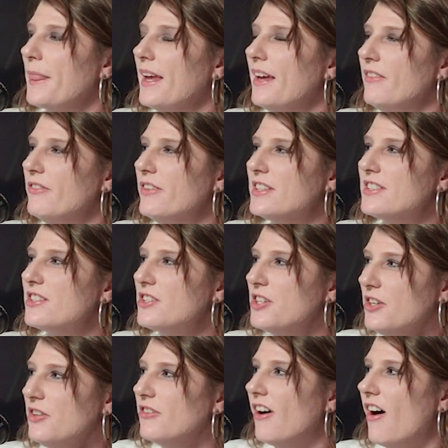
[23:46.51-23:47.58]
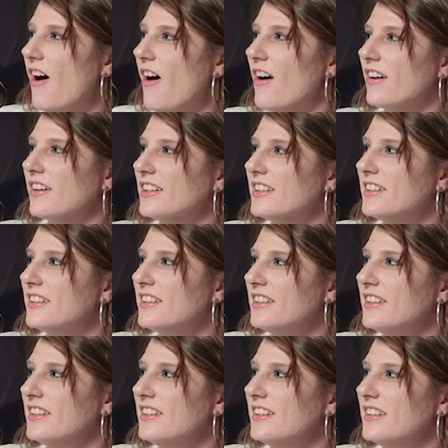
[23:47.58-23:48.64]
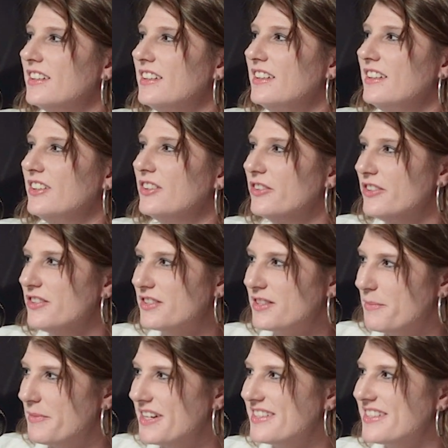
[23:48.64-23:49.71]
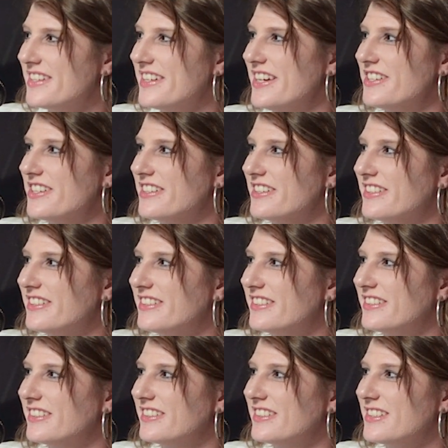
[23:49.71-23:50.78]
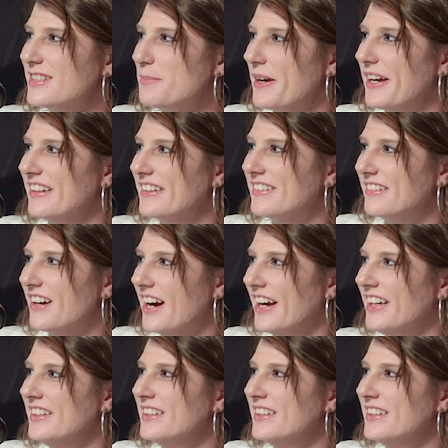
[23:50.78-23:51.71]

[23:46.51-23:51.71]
if it's too long, you lose somebody's attention span, right?